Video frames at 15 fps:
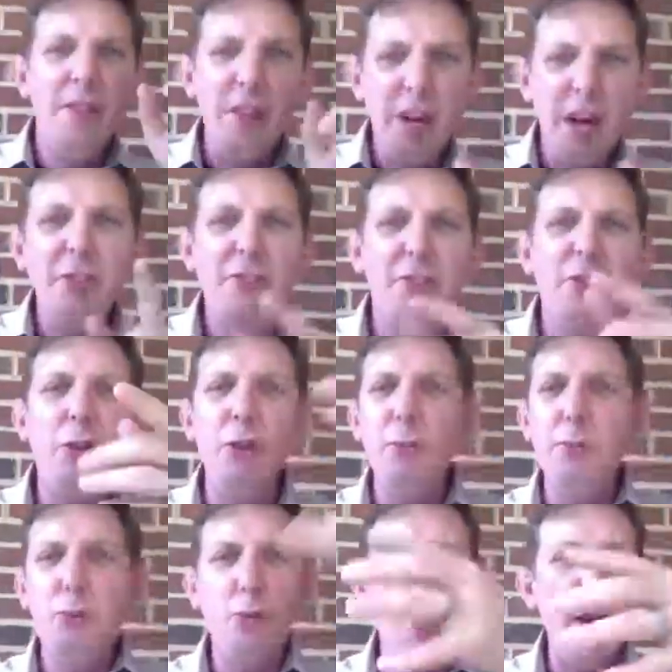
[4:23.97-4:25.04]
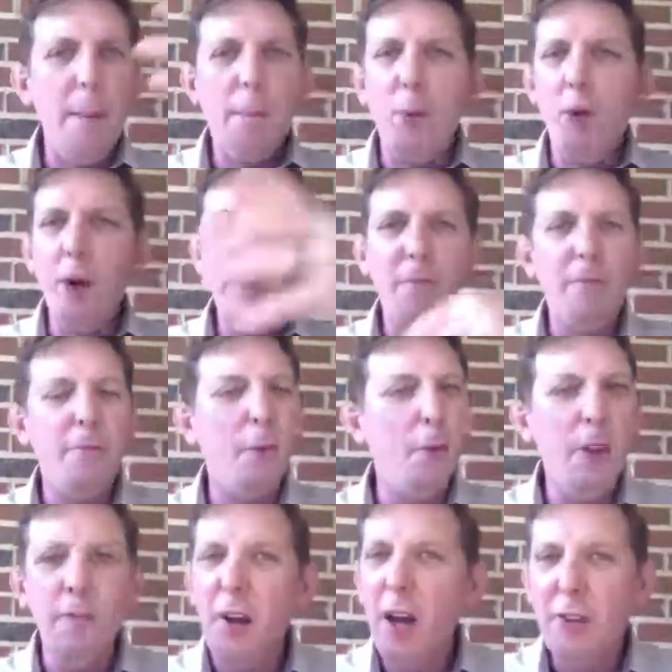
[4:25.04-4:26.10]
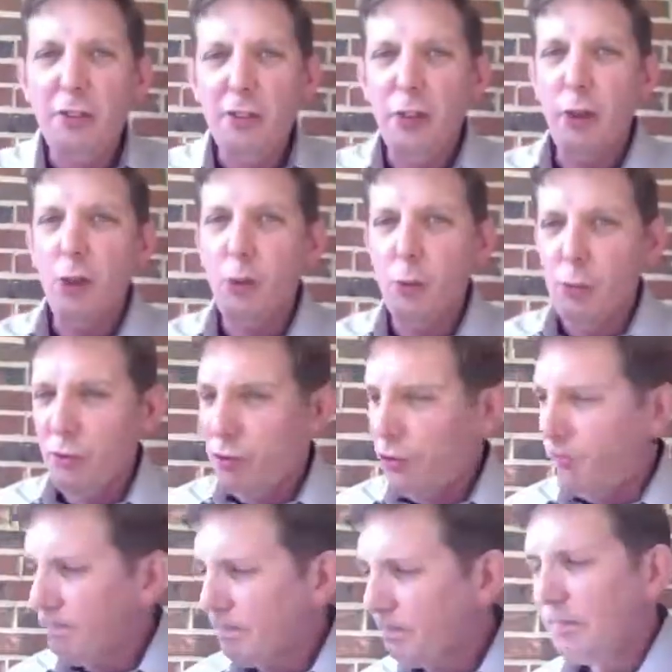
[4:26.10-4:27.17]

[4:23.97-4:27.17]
the ice cube tray, put it full of ice cubes